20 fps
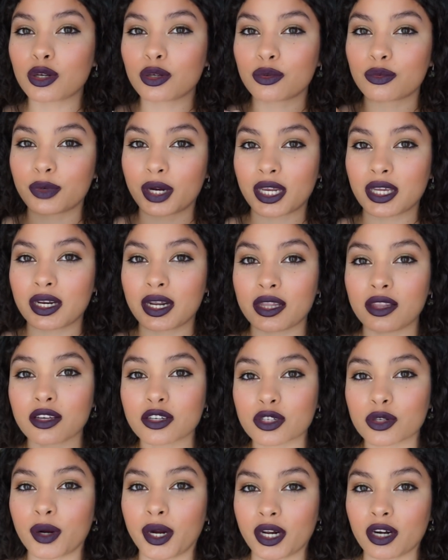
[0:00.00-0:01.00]
great. It
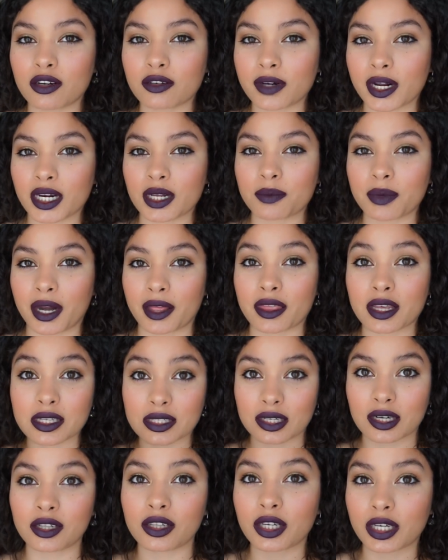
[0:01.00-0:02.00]
looks great already, but I think
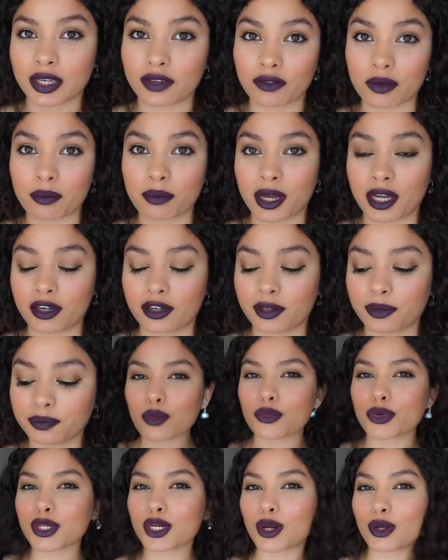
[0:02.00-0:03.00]
it's gonna look even better.
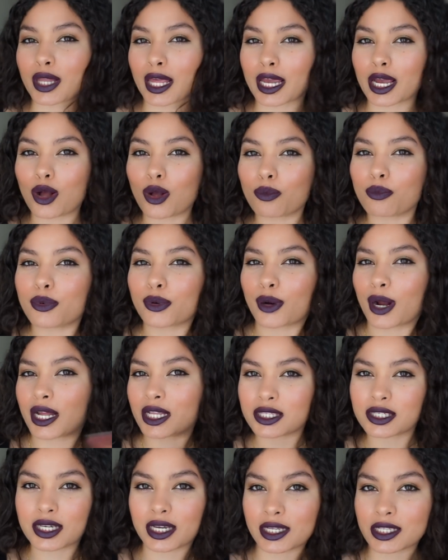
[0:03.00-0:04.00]
You know, like all
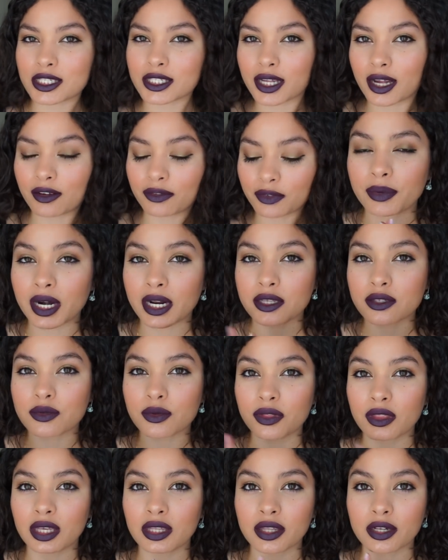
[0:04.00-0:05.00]
bronzy and stuff. But I
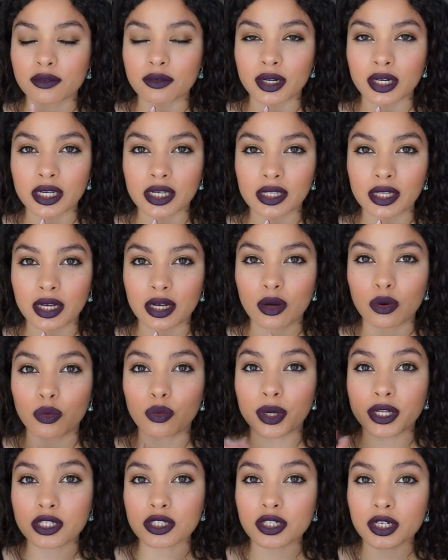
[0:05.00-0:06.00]
do think they're running like a
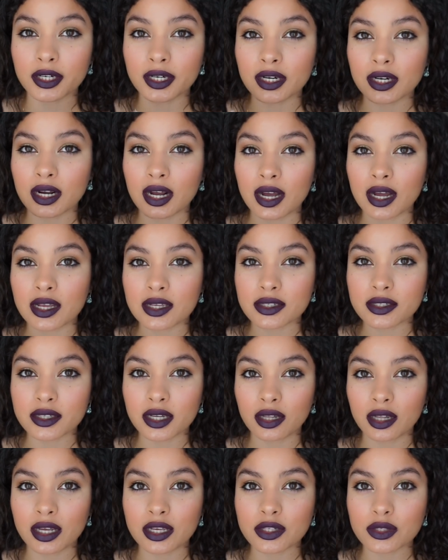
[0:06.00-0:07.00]
winter uh,
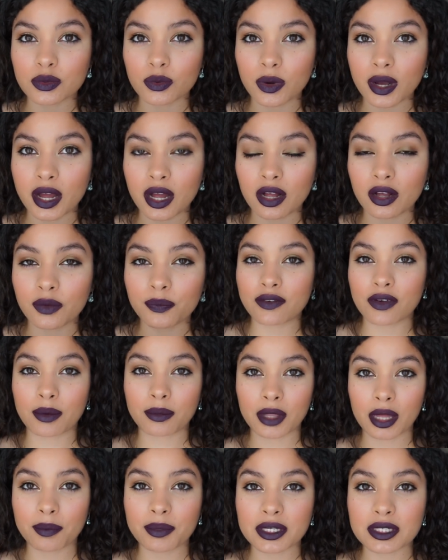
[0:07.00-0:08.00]
sale as well, if
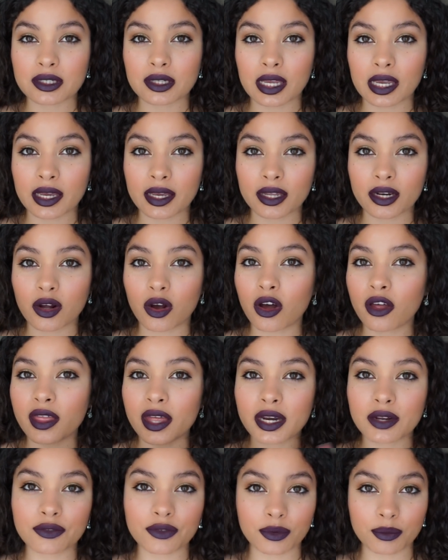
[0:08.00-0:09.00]
I'm not mistaken. All
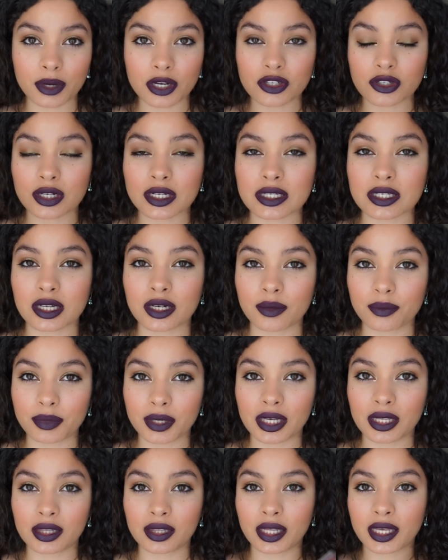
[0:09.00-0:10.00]
that information is gonna
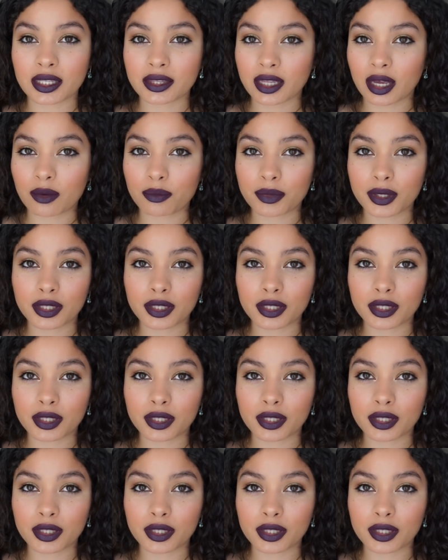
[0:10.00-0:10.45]
be linked down